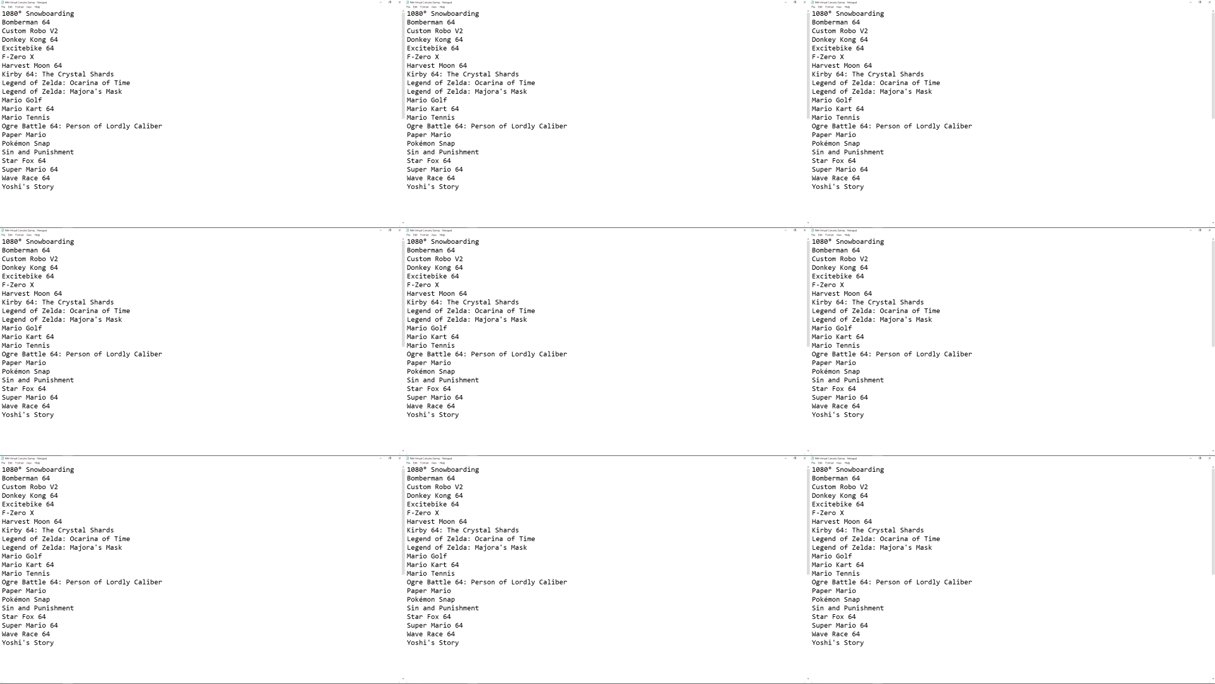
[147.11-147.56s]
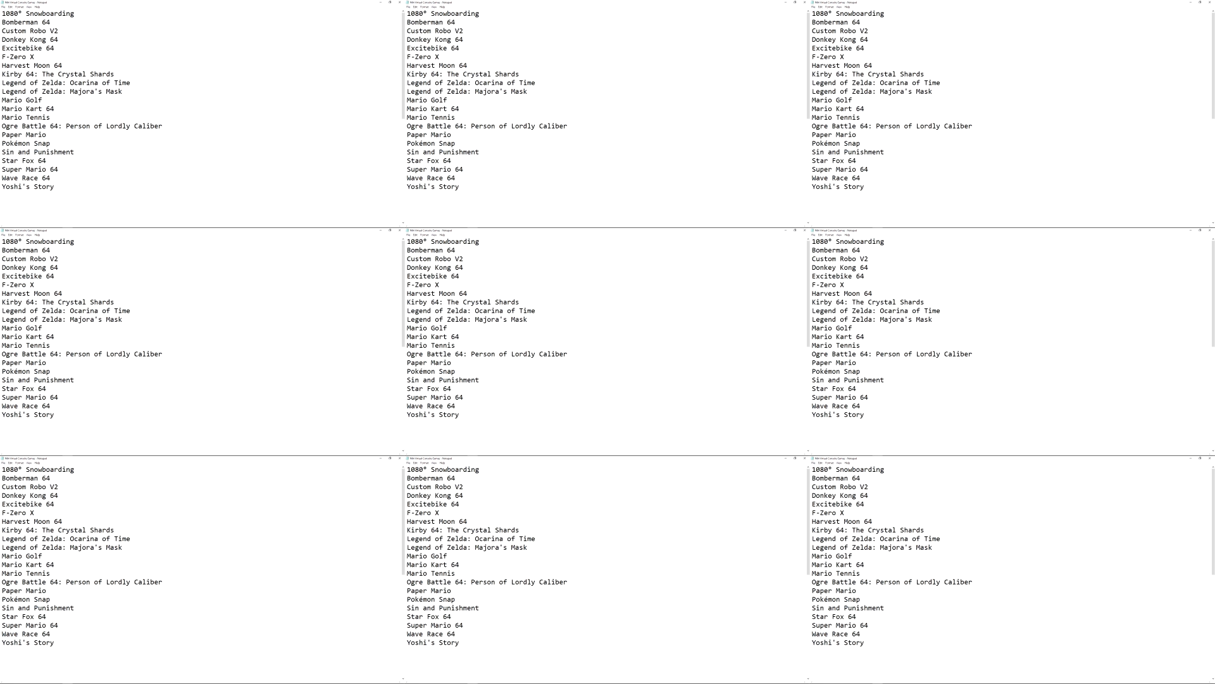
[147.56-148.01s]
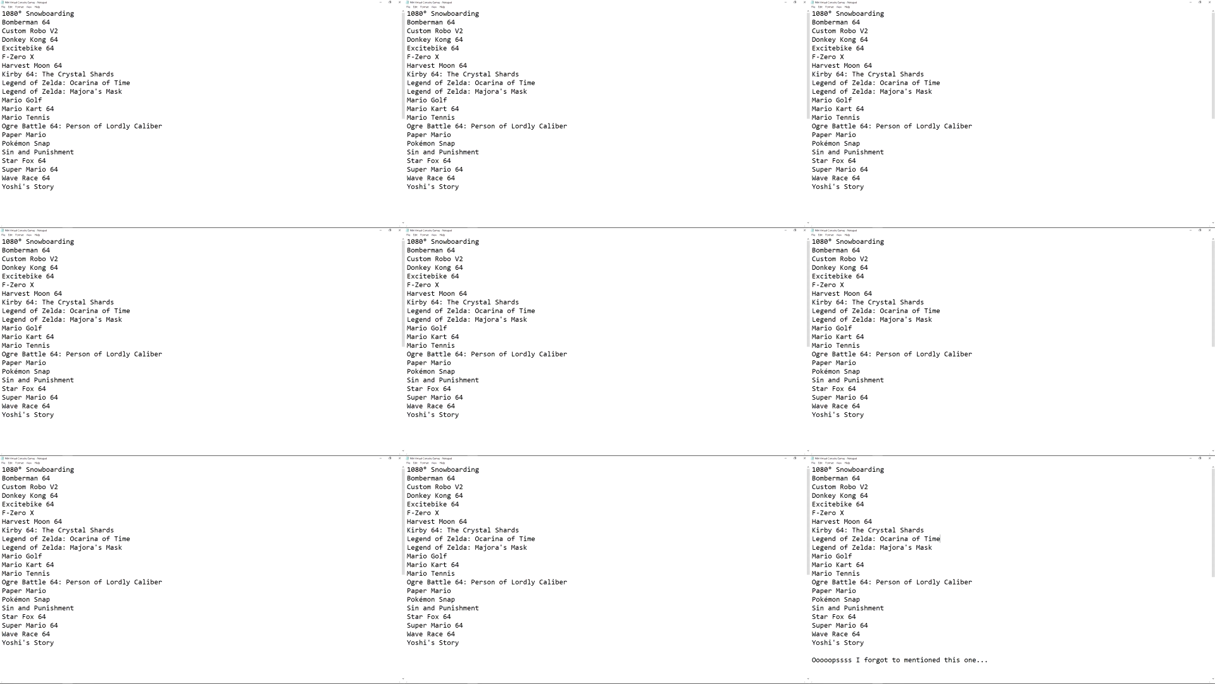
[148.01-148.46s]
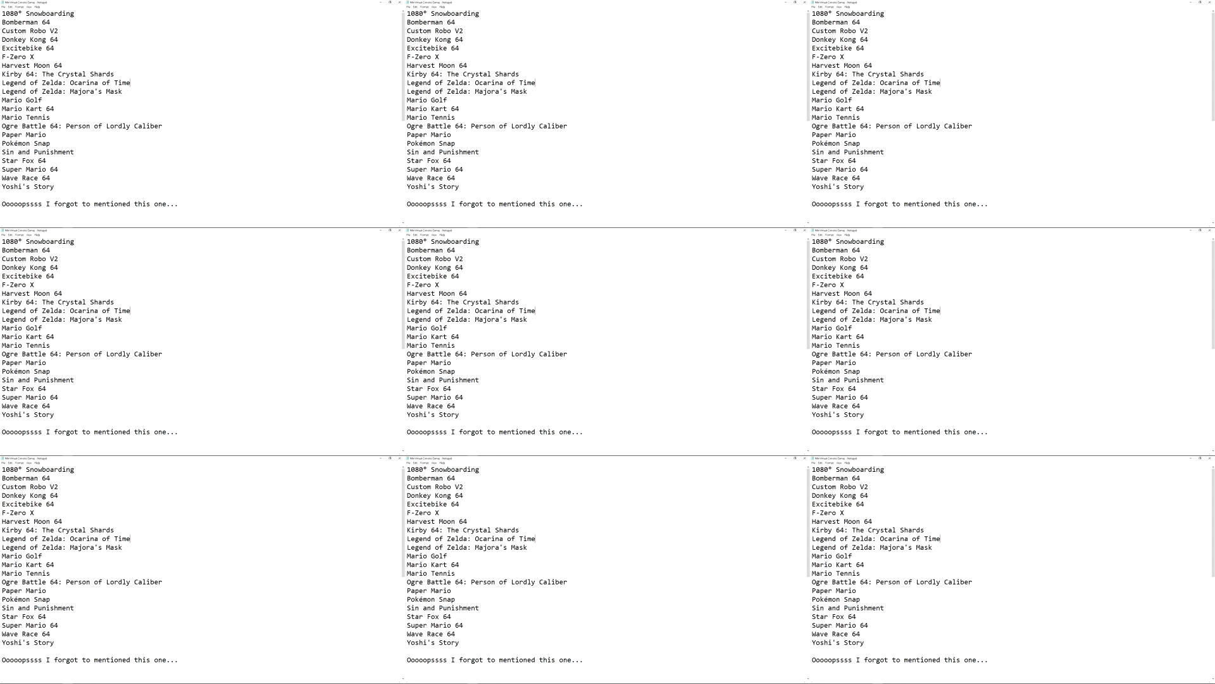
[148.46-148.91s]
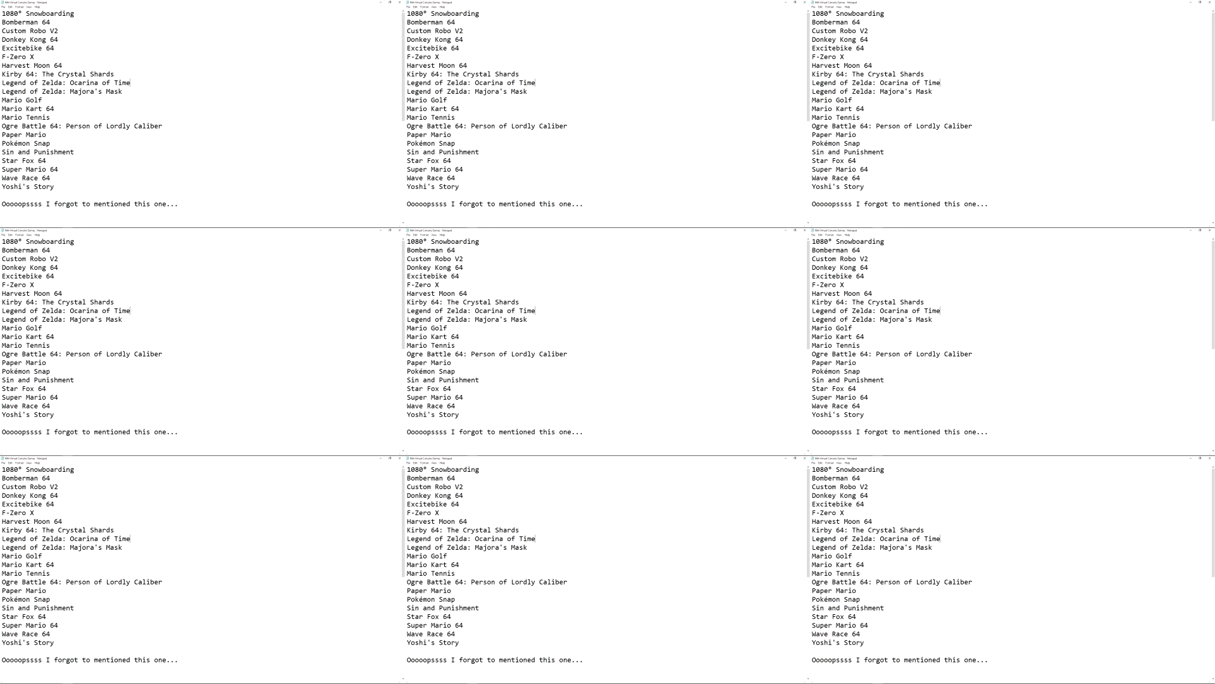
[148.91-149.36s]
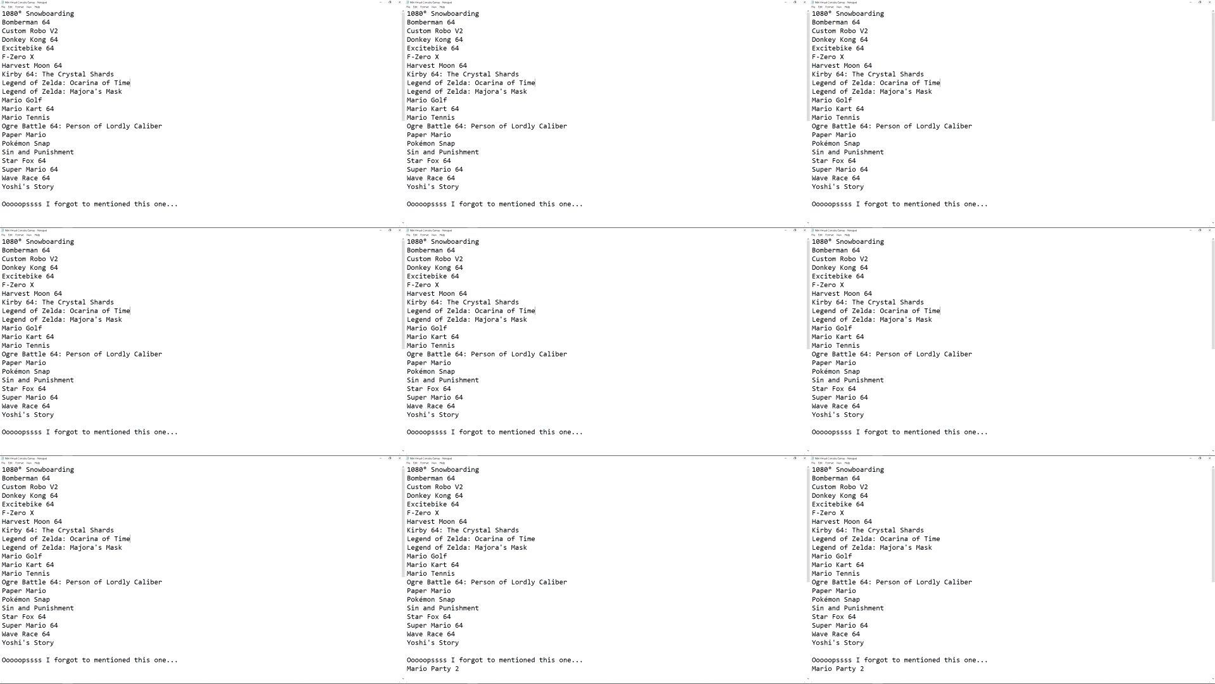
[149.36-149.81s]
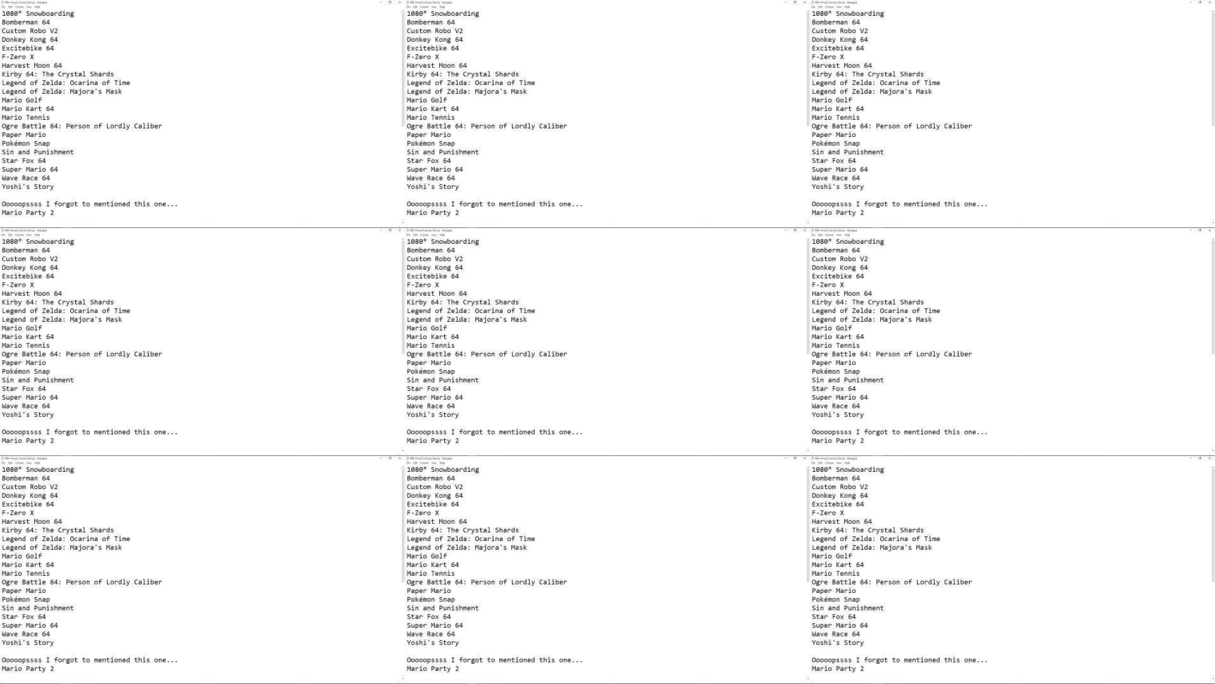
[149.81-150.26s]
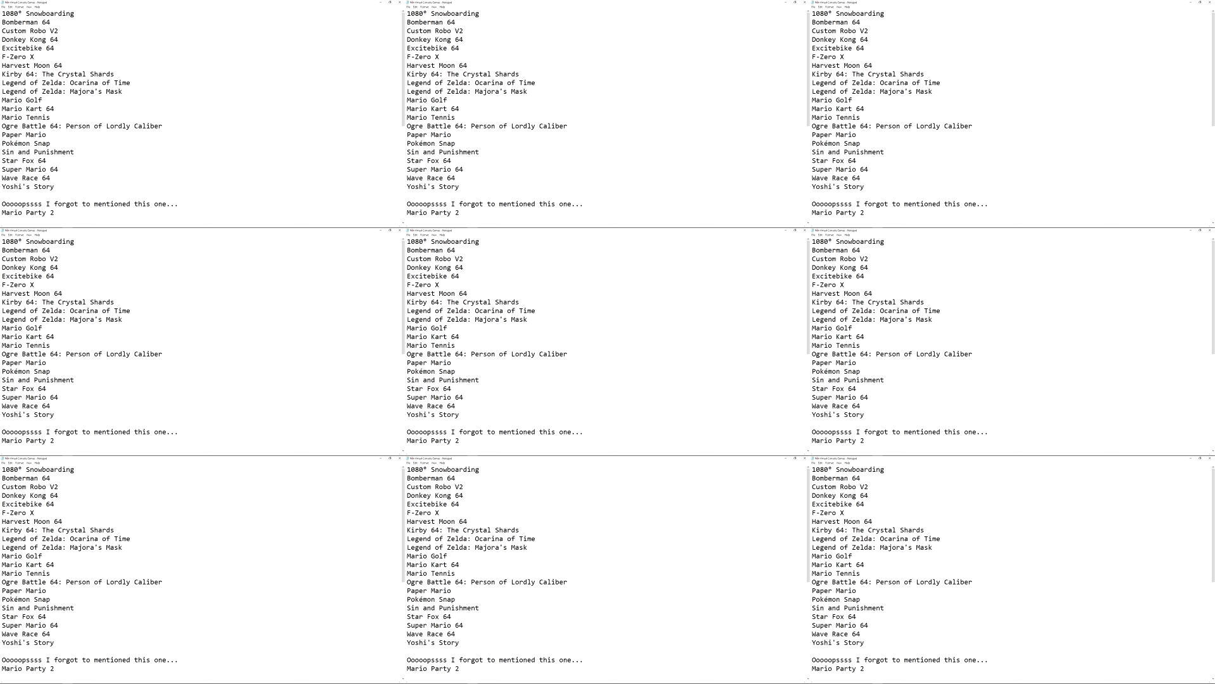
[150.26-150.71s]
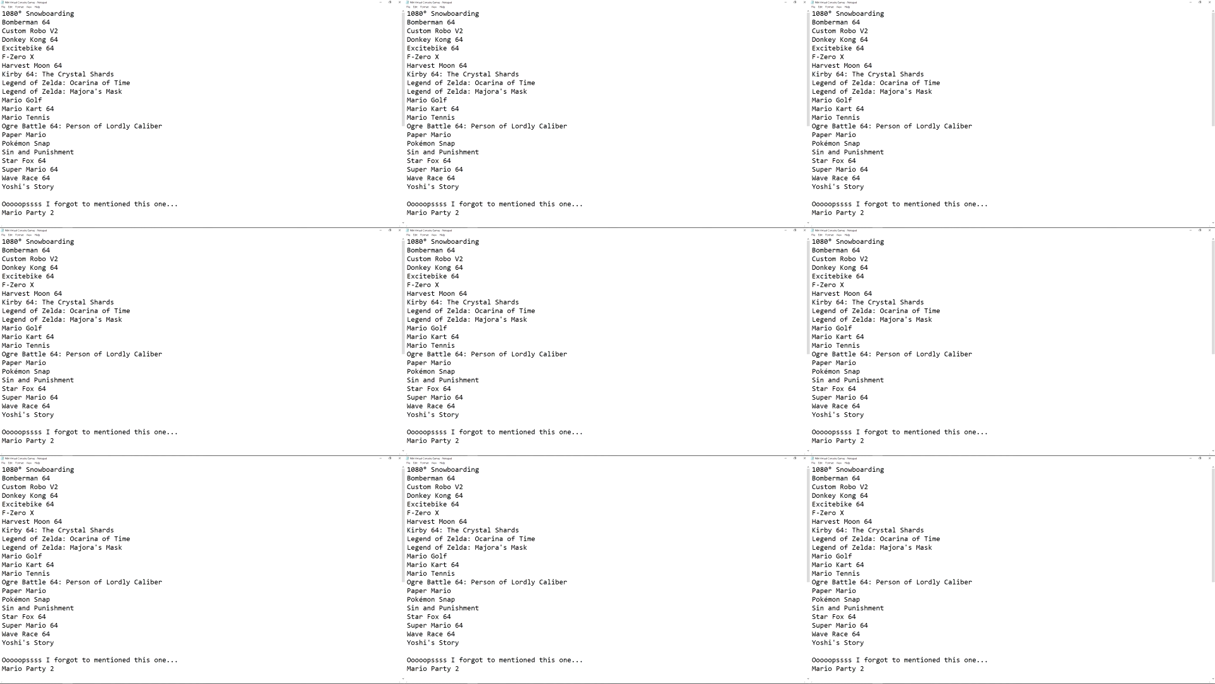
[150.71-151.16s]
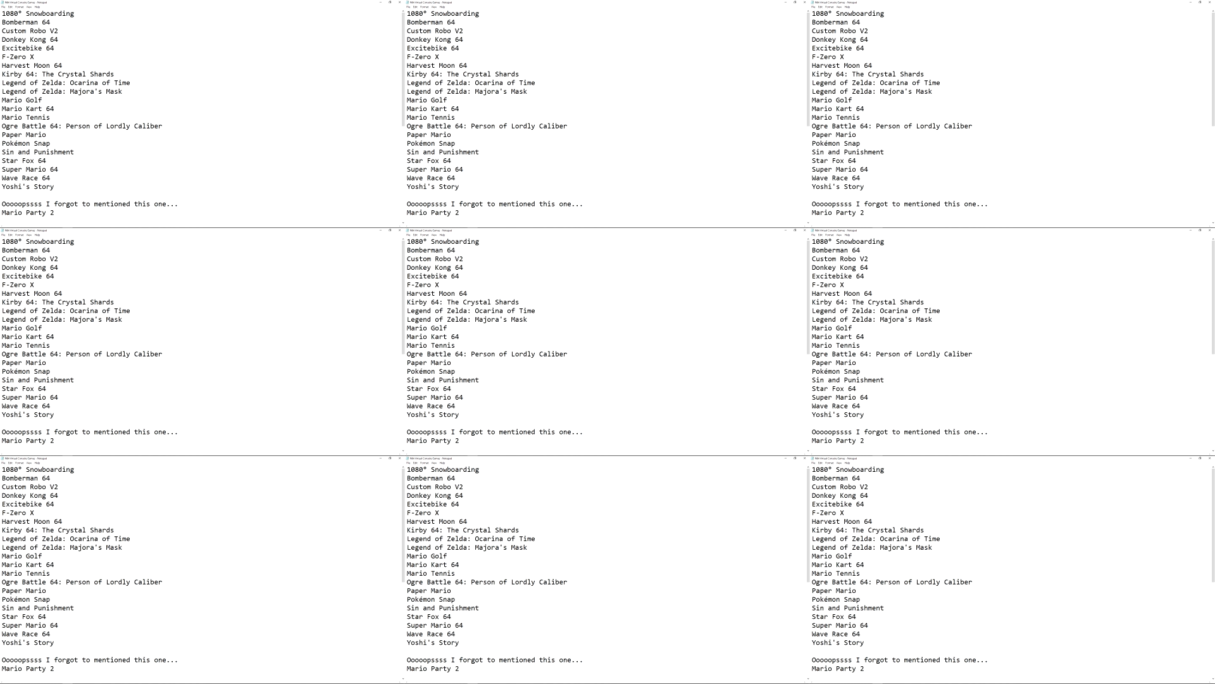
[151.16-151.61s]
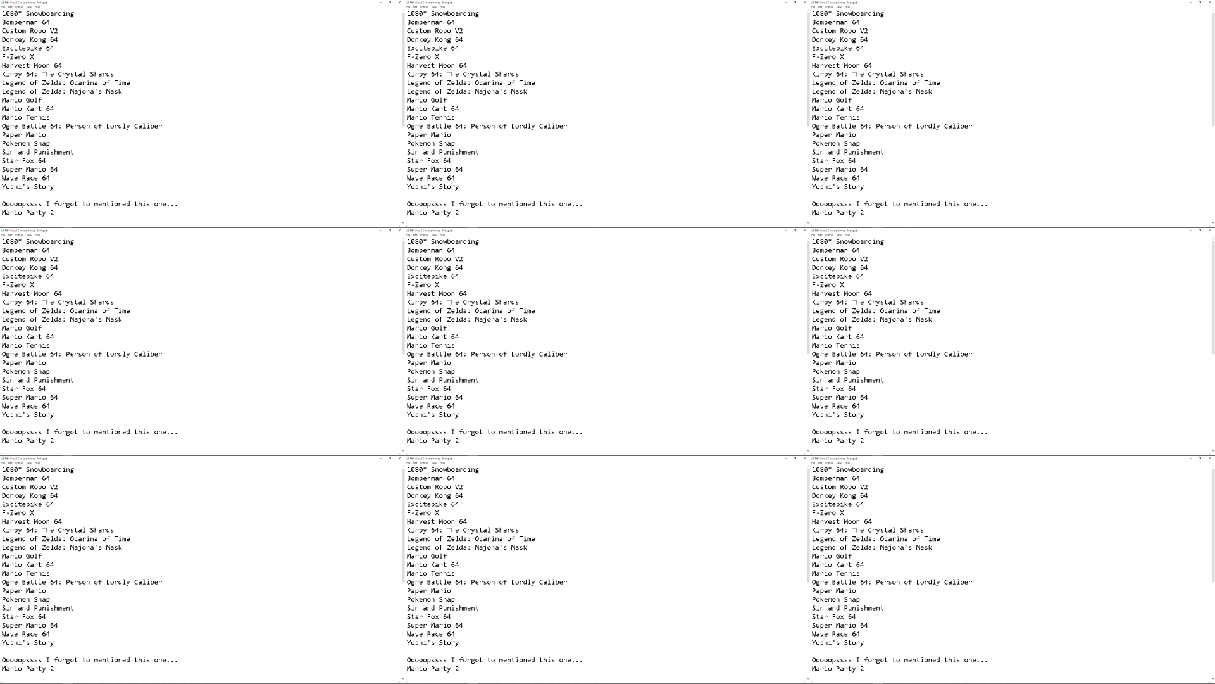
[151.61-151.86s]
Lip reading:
Nobody's mouth can be seen.